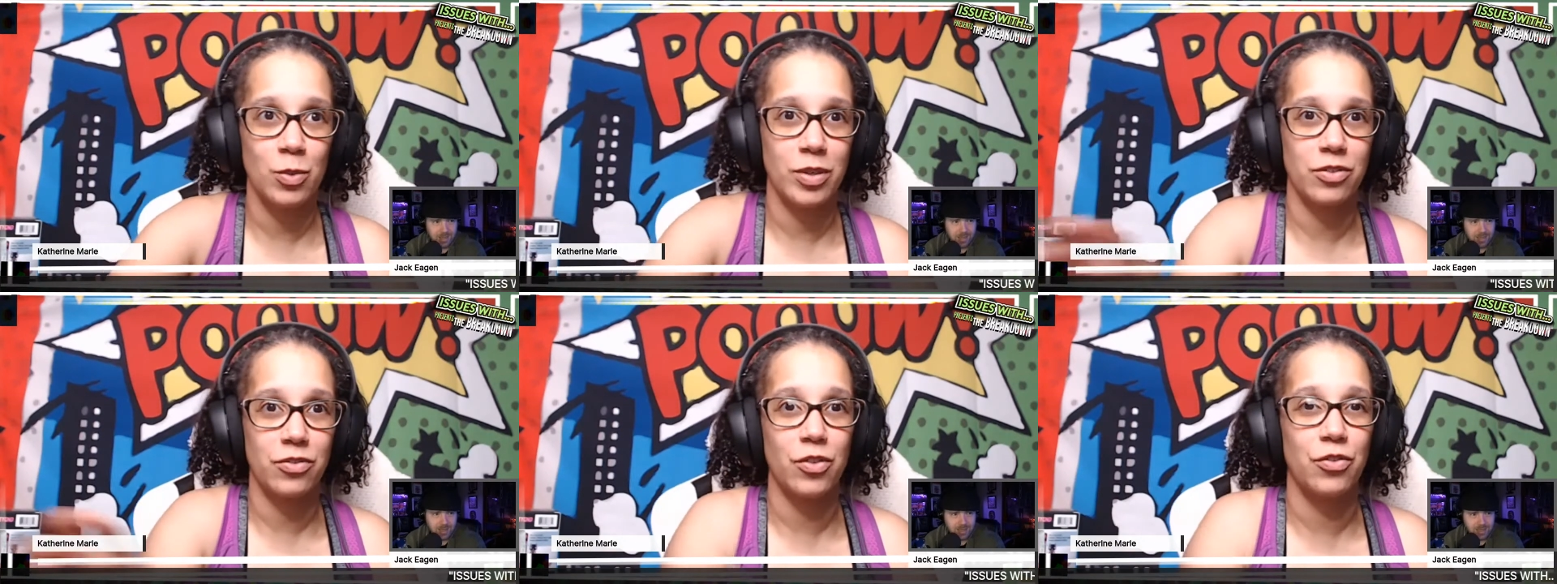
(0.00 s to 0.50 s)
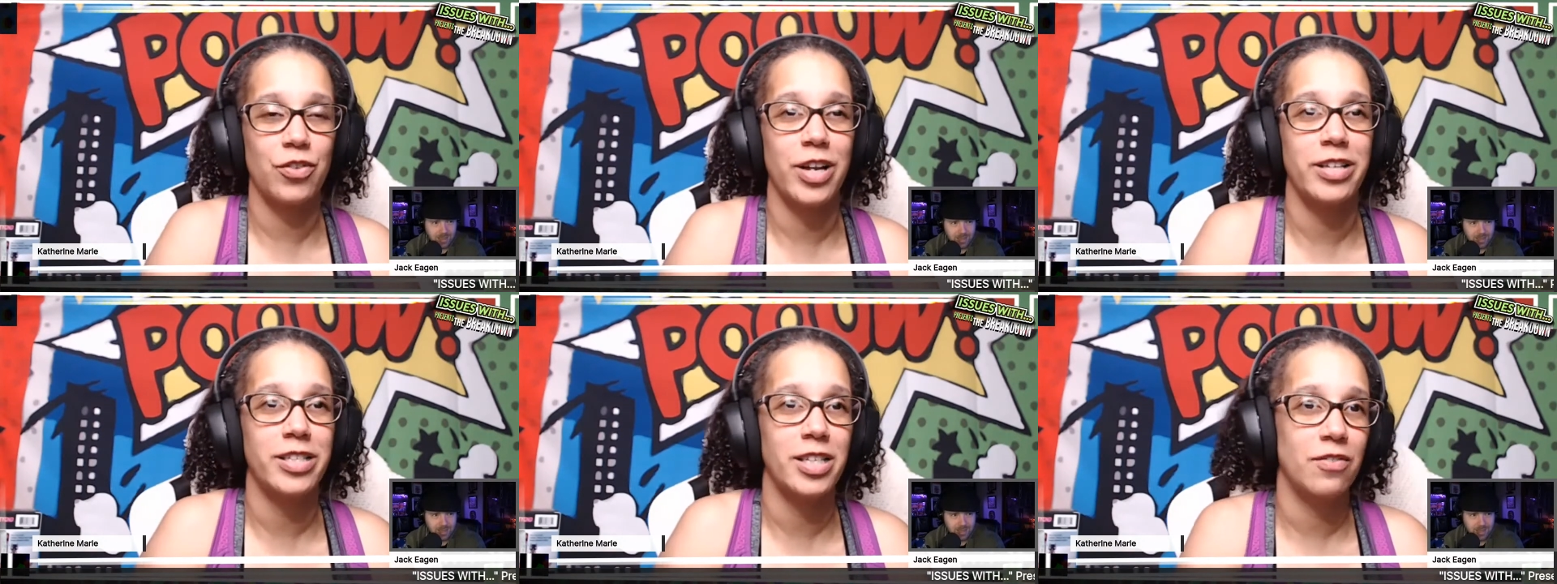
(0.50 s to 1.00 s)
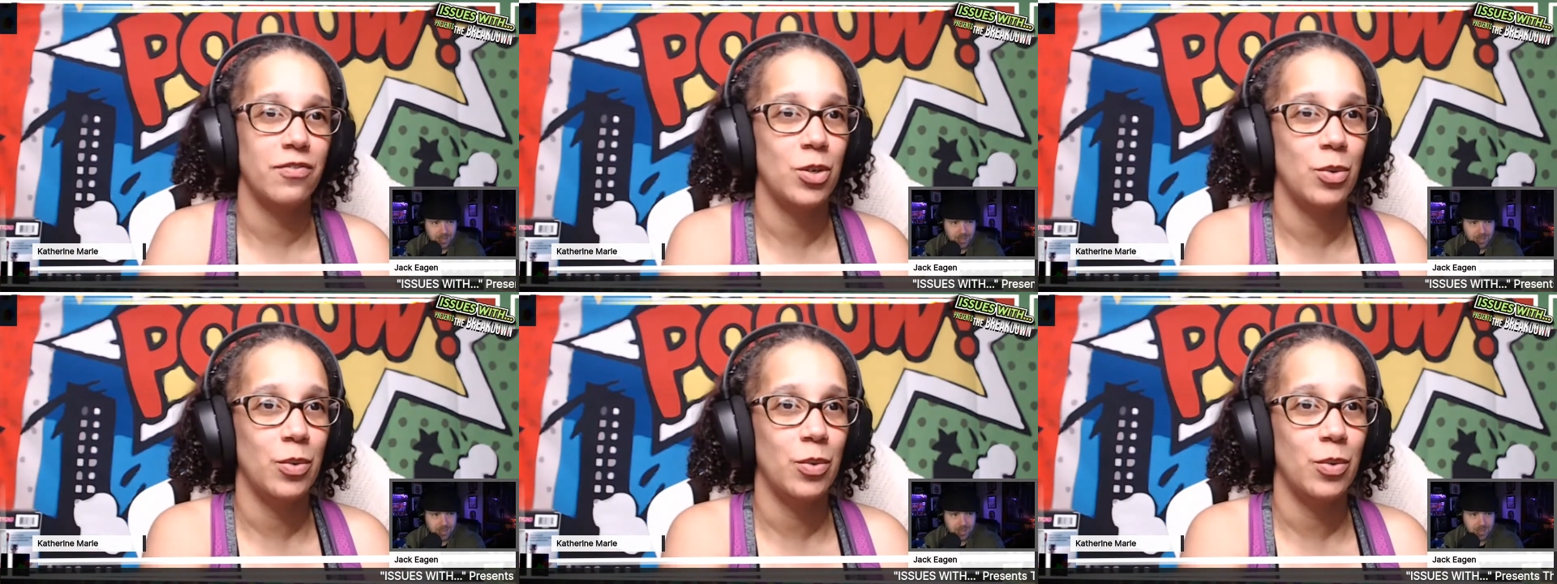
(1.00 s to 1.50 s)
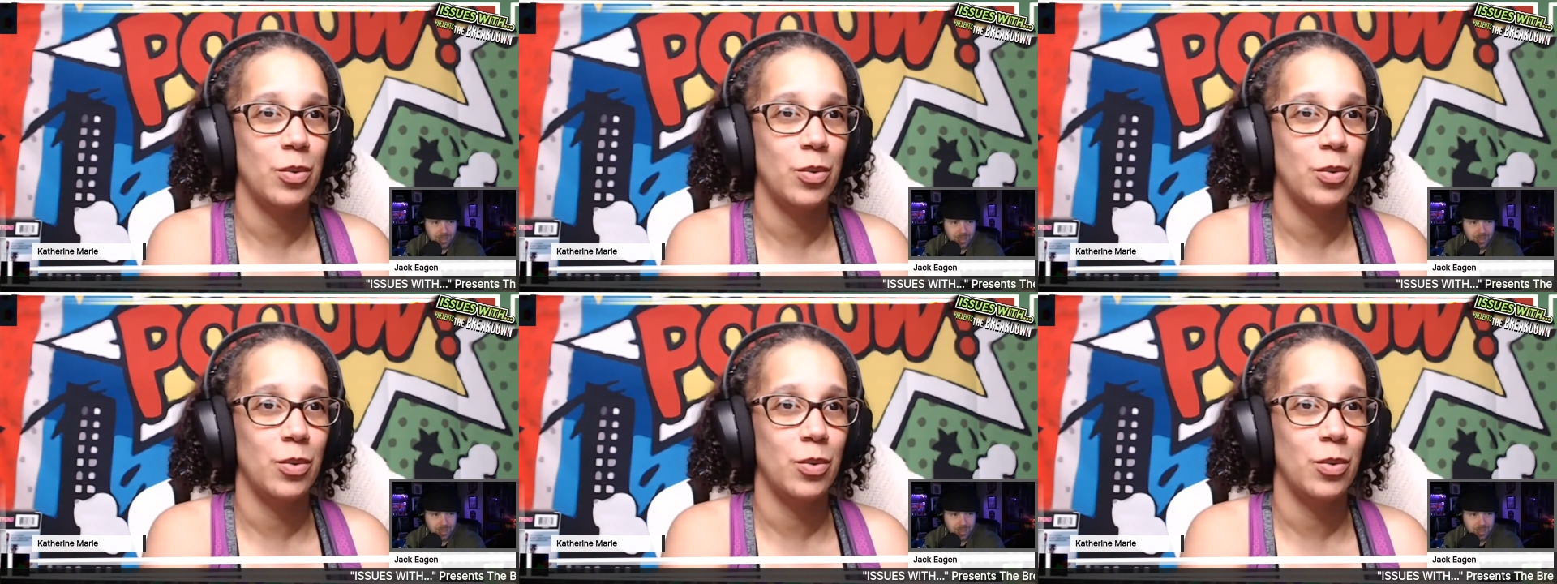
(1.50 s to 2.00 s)
wonderful friends in the viewing
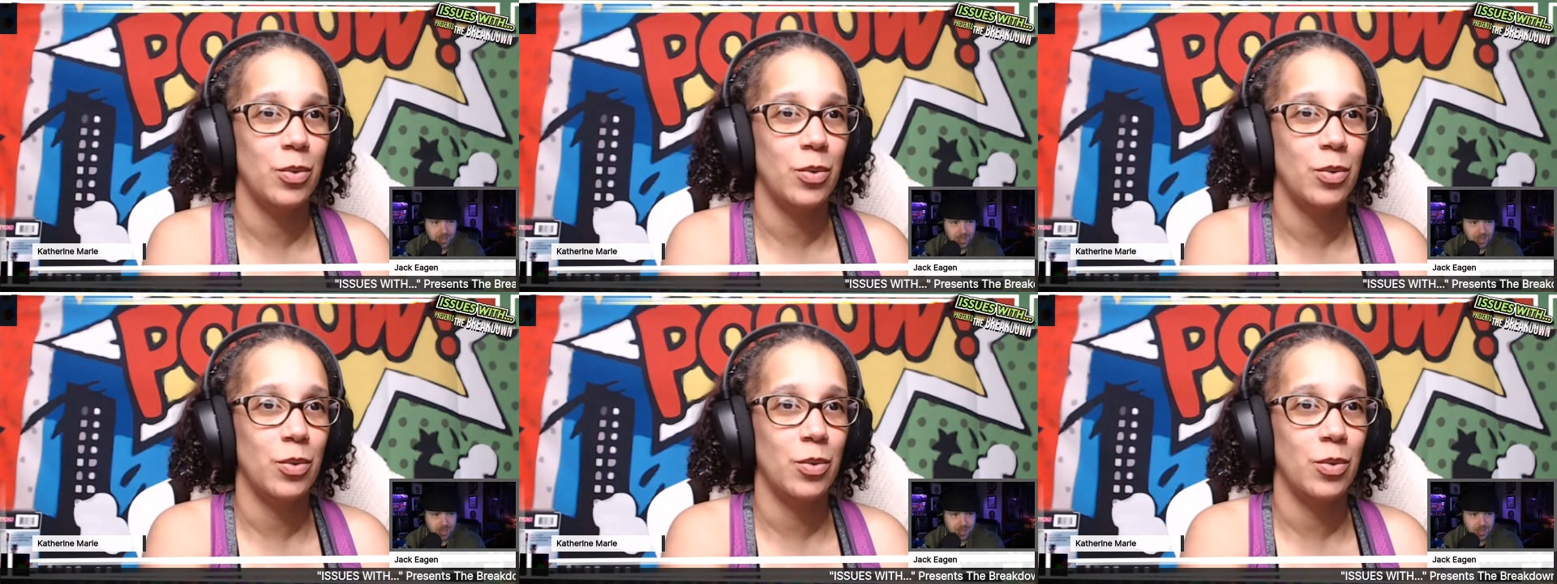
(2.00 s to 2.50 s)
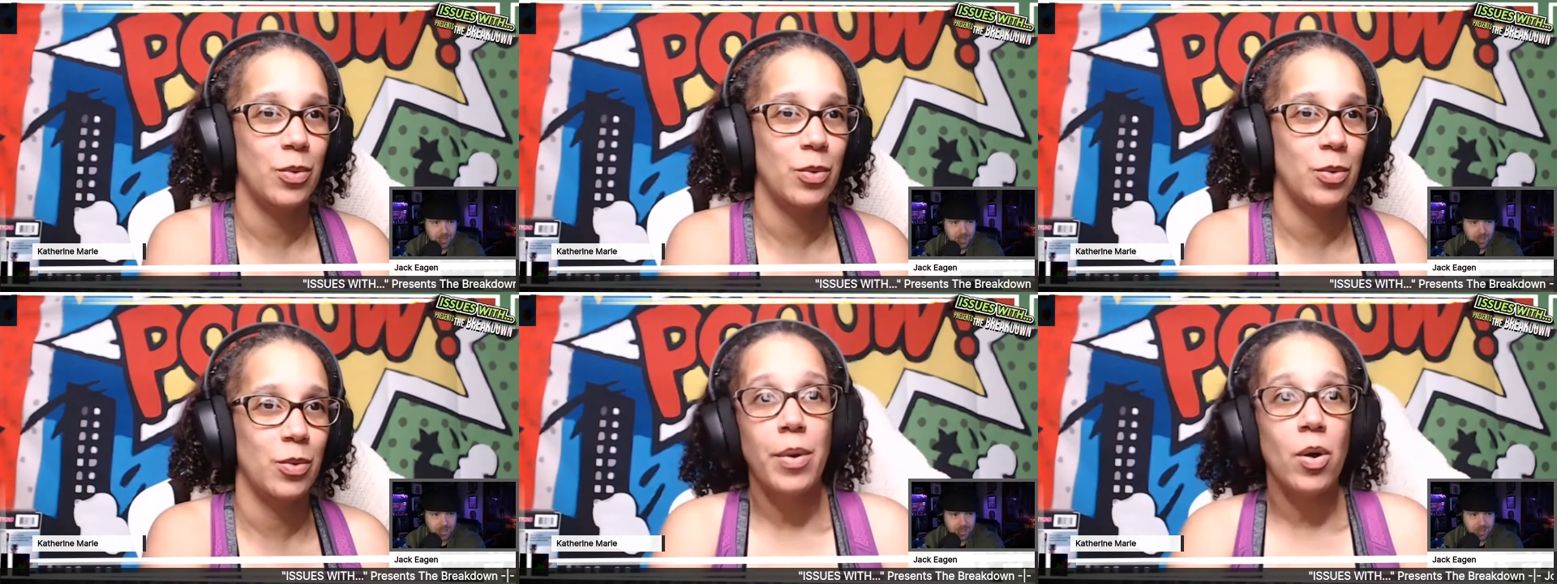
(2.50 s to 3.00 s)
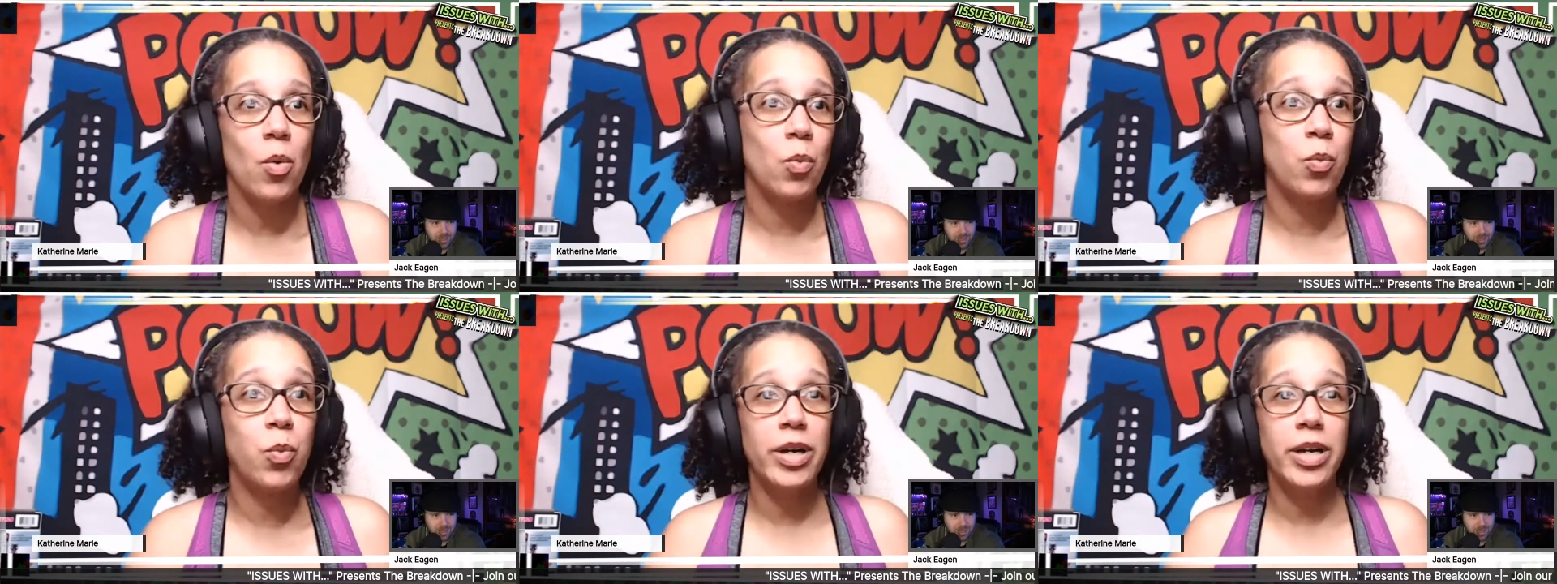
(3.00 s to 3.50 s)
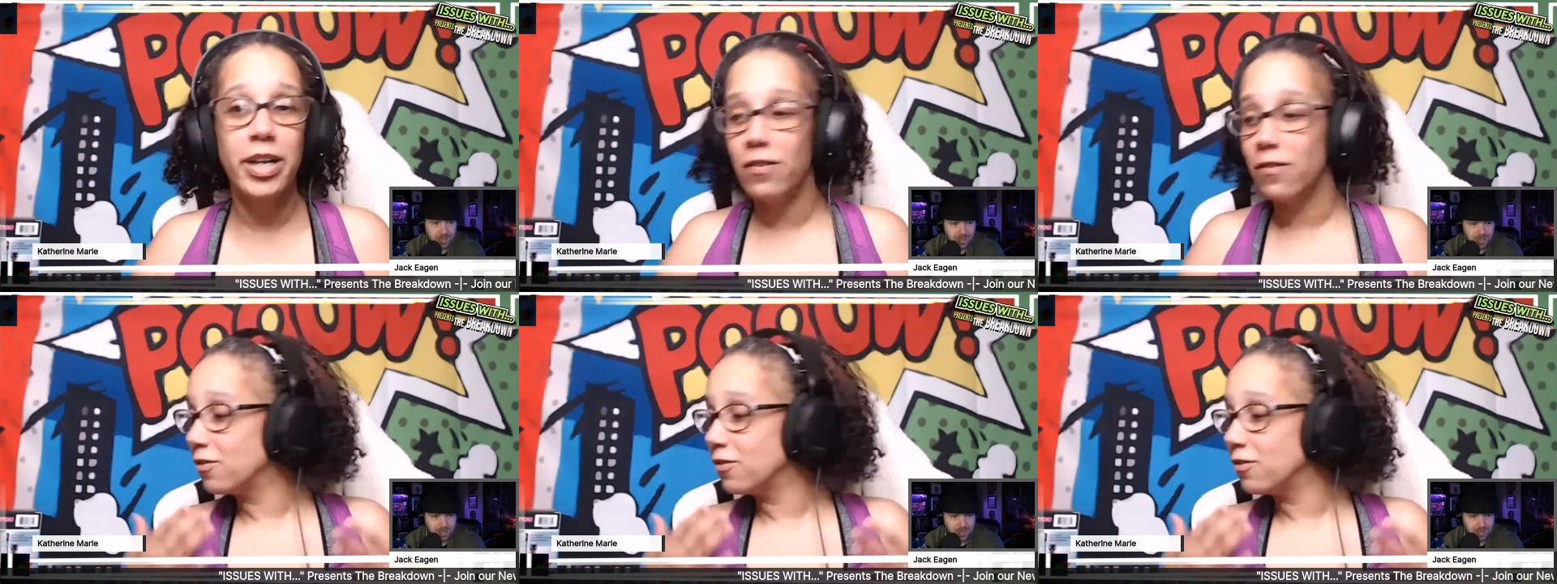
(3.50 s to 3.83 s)
world, would